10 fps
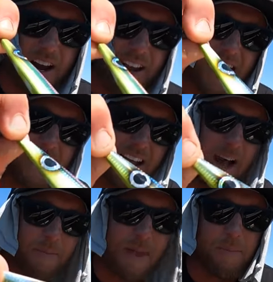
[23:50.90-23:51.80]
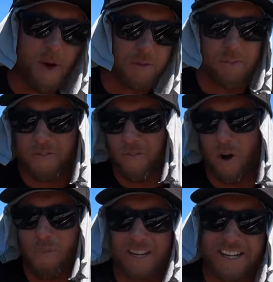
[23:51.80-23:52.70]
one, and they both
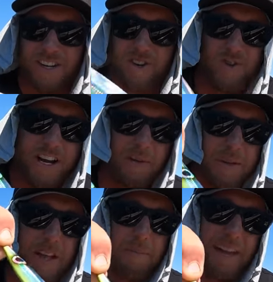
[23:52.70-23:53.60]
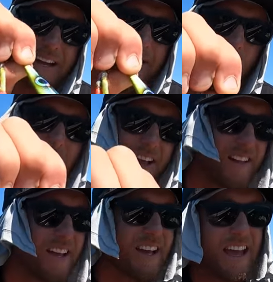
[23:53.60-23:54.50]
performed incredibly bloody
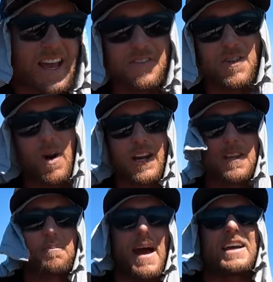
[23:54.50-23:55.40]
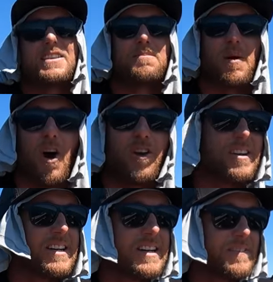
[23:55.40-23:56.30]
well. Even the one at the back of the boat
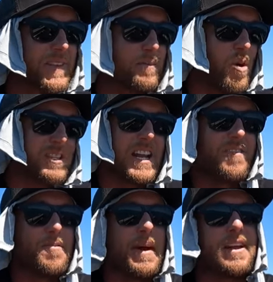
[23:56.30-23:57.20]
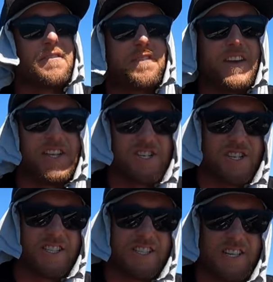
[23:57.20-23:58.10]
that wasn't even being fished,
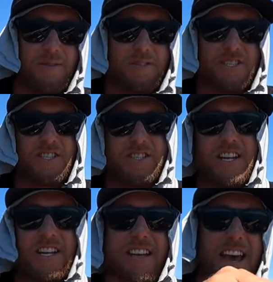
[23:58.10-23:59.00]
it was just sitting